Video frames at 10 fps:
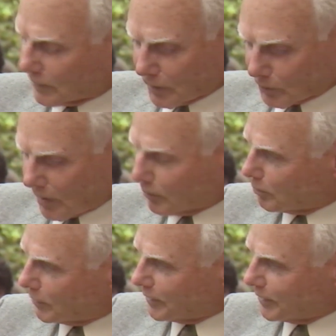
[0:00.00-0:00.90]
I think
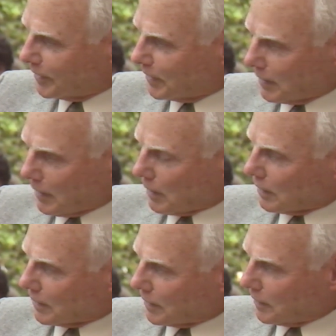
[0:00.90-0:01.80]
probably uh,
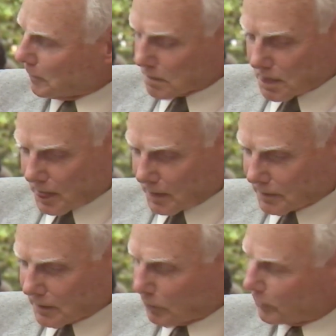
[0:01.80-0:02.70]
um,
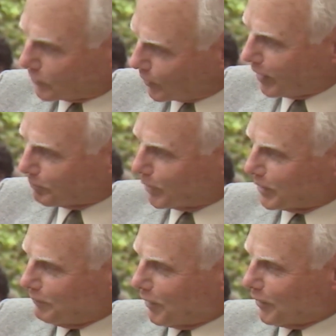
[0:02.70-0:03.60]
we still have
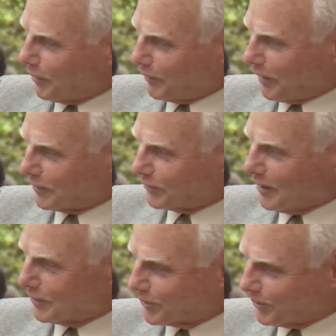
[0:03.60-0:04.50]
plenty of area in the United
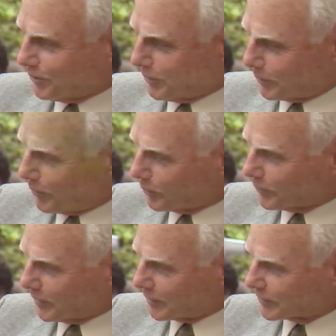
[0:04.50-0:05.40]
States to uh, grow
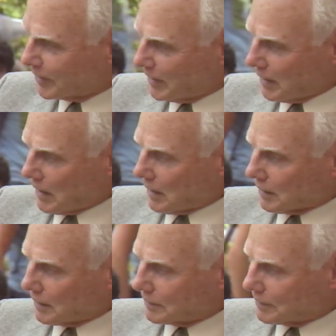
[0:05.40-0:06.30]
things.
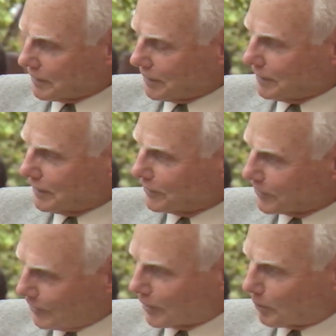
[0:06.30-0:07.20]
And uh,
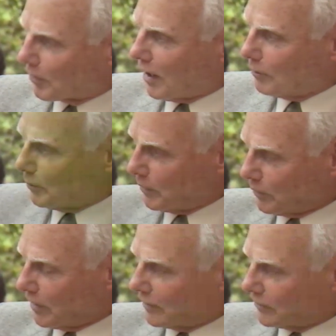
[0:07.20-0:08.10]
this is not a problem in the
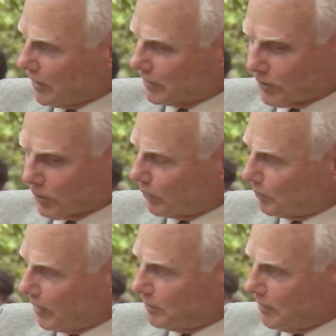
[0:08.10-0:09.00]
United States, although
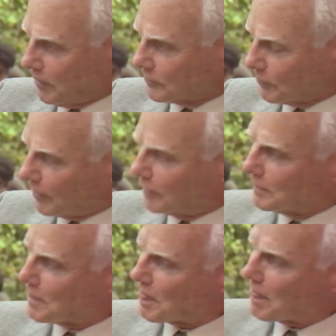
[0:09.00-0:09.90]
it might be elsewhere.
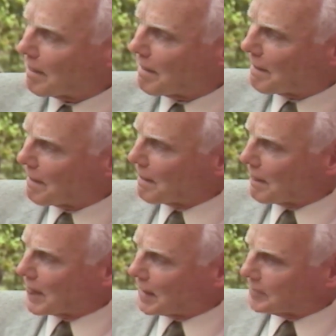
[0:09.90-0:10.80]
That's
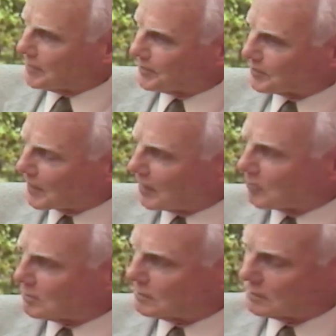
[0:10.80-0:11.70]
one of the interesting
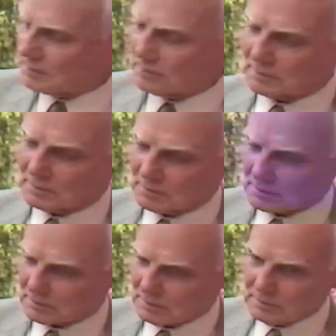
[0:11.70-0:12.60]
points is that
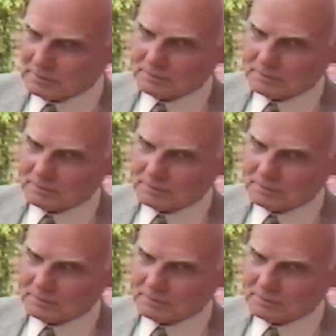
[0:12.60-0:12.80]
this uh,